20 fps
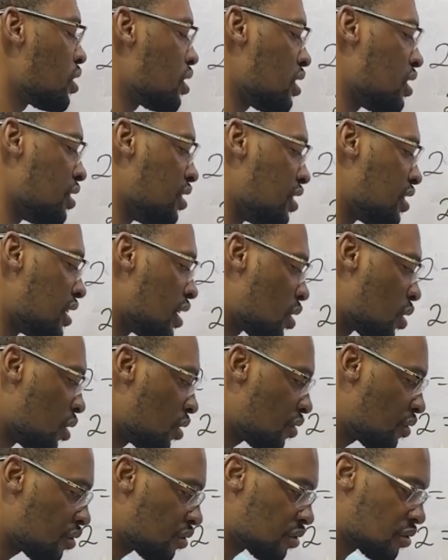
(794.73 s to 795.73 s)
is the second
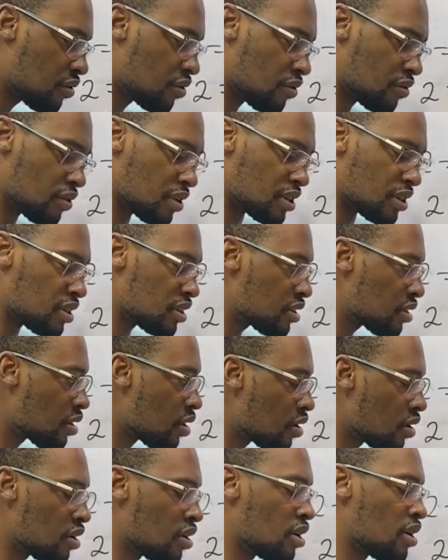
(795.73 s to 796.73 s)

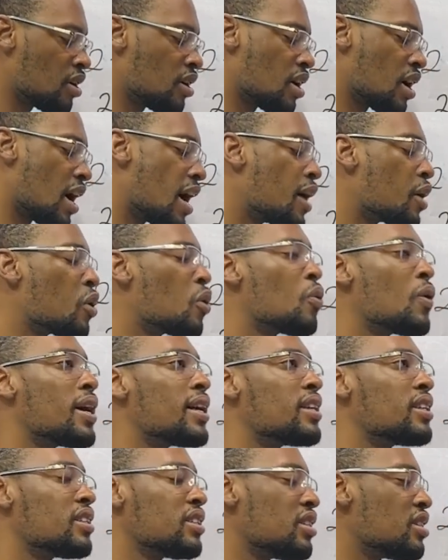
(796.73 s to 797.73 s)
resistor. R1
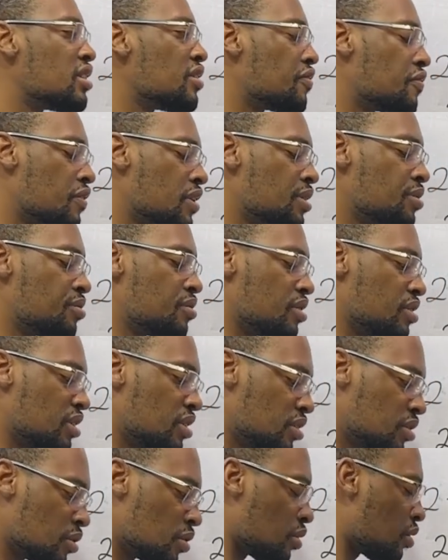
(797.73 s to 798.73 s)
is the first
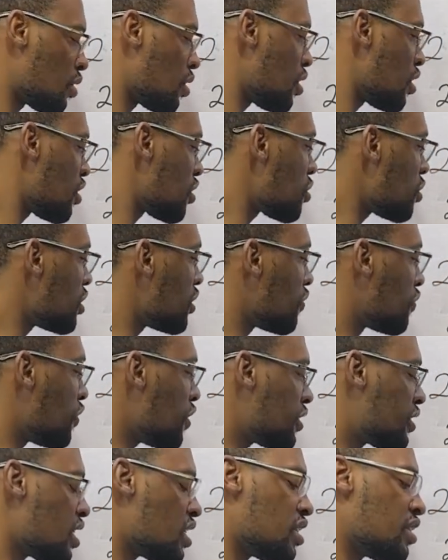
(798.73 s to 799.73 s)
resistor. So the
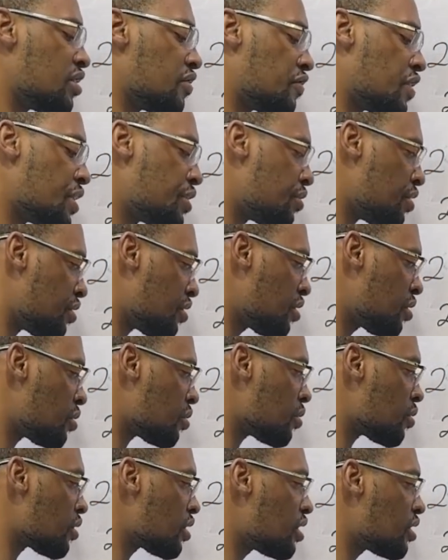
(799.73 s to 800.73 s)
voltage in the first resistor
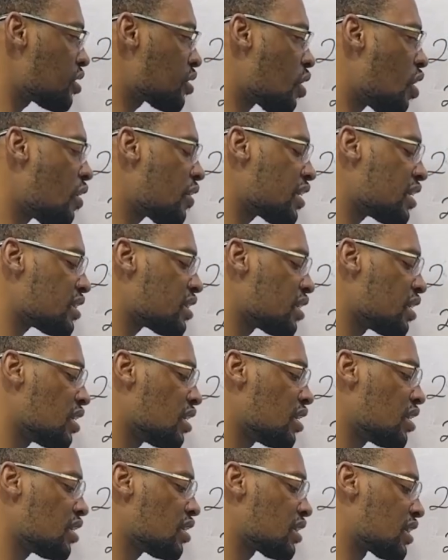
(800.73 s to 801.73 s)
is current
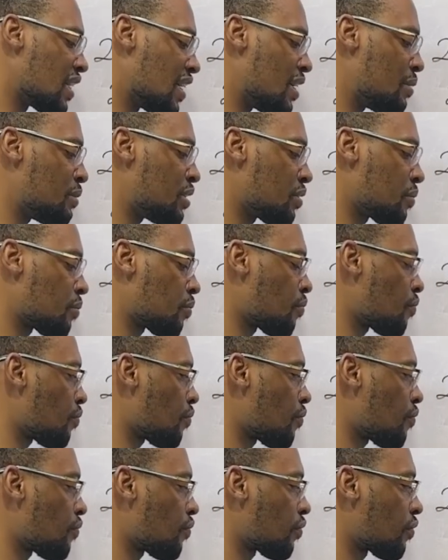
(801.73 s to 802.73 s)
times
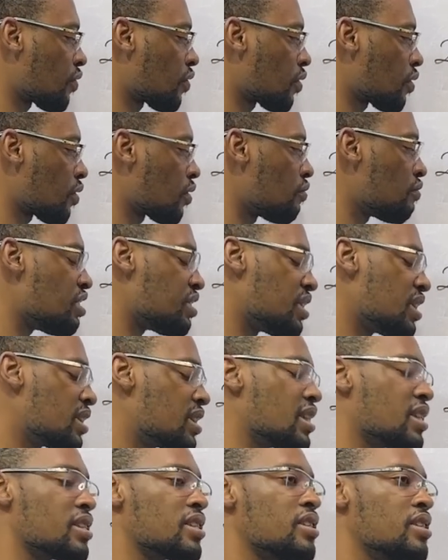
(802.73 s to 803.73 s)

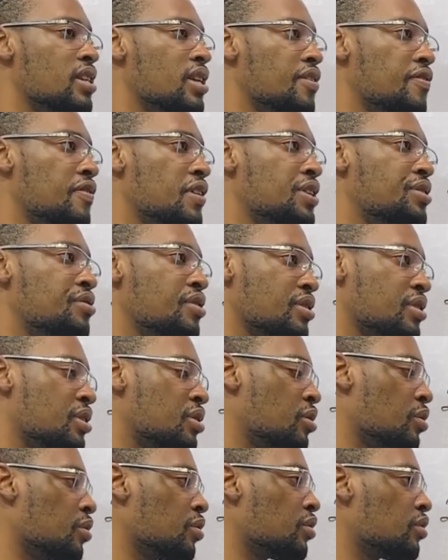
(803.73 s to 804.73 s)
resistance in the first
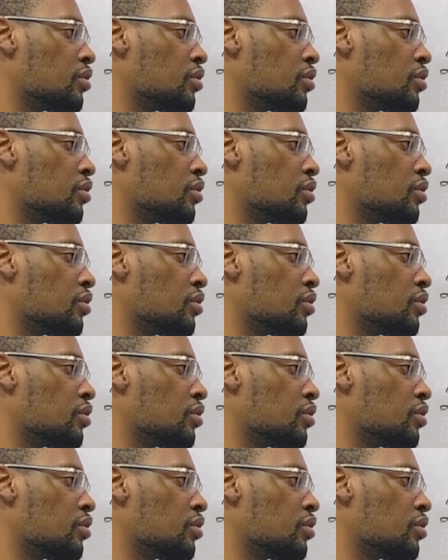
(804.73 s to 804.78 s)
resistor.